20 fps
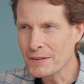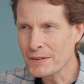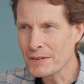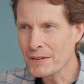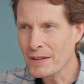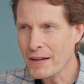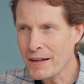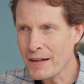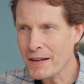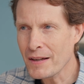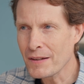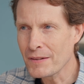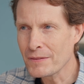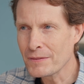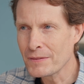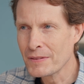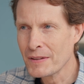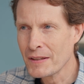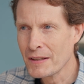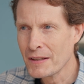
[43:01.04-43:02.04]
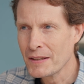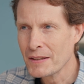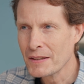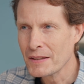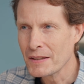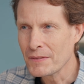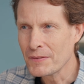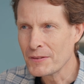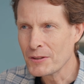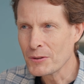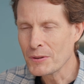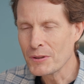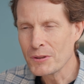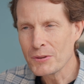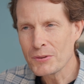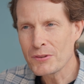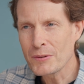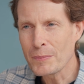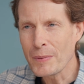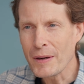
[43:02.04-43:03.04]
you have, if no one
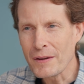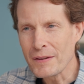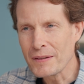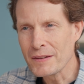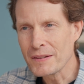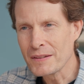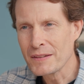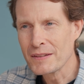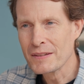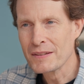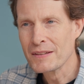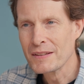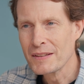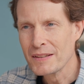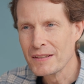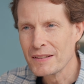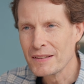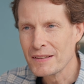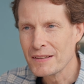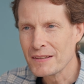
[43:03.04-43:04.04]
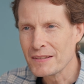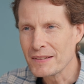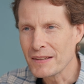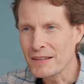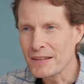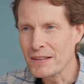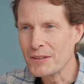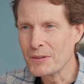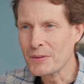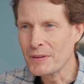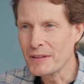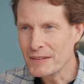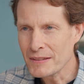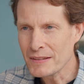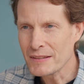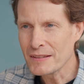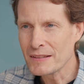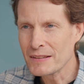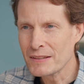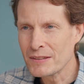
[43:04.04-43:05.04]
knows about it, it's not going to do any
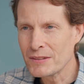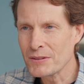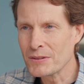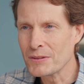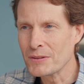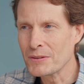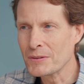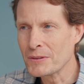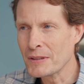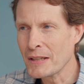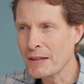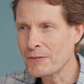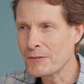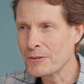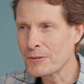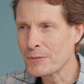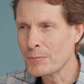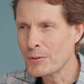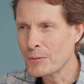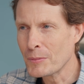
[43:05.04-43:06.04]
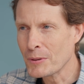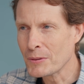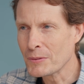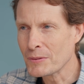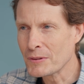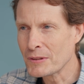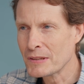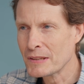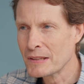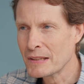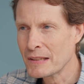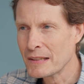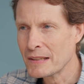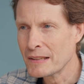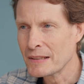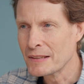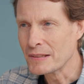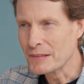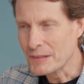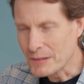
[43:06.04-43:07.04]
good. So you have to promote
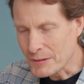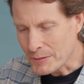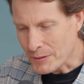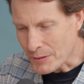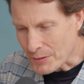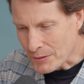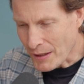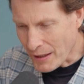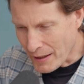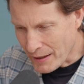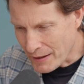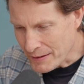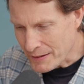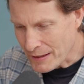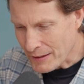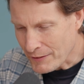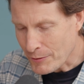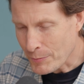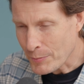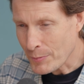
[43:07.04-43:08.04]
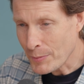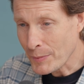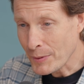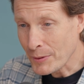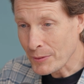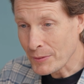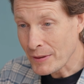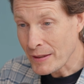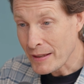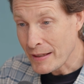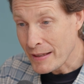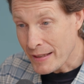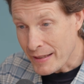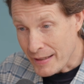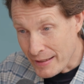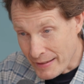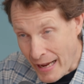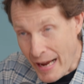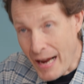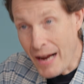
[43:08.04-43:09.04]
your Ryokan, you have to promote
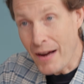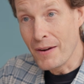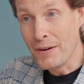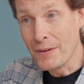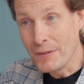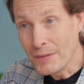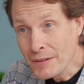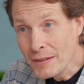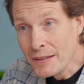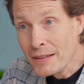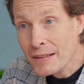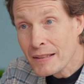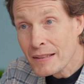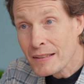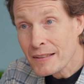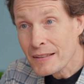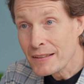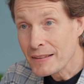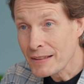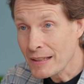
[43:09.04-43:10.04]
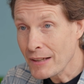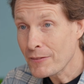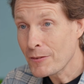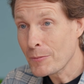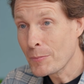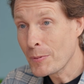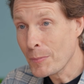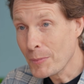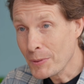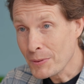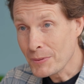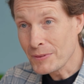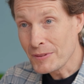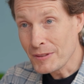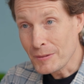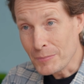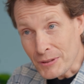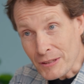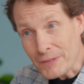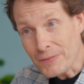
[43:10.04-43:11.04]
the town, you have to promote
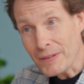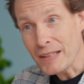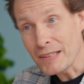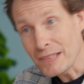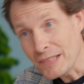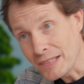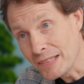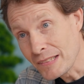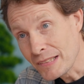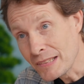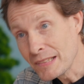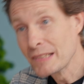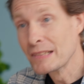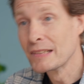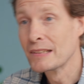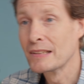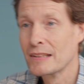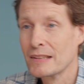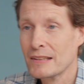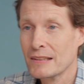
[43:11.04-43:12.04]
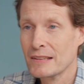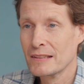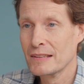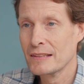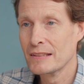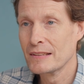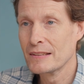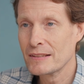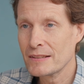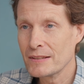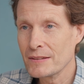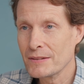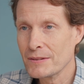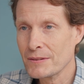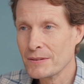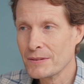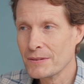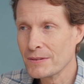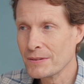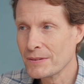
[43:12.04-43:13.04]
the prefecture.
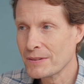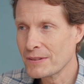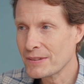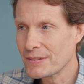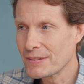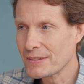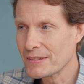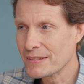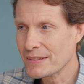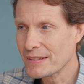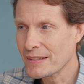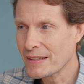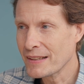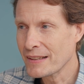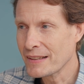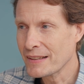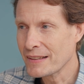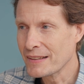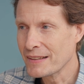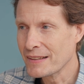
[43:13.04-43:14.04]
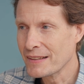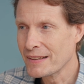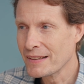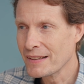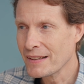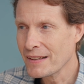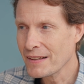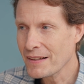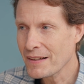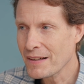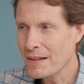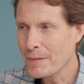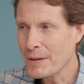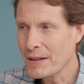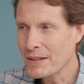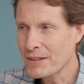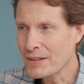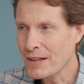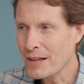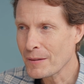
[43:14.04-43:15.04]
So there's a lot of
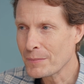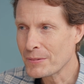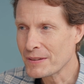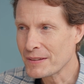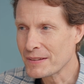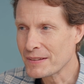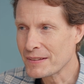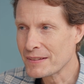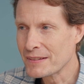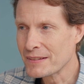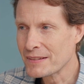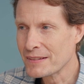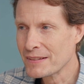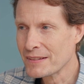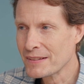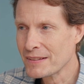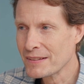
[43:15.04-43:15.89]
my job is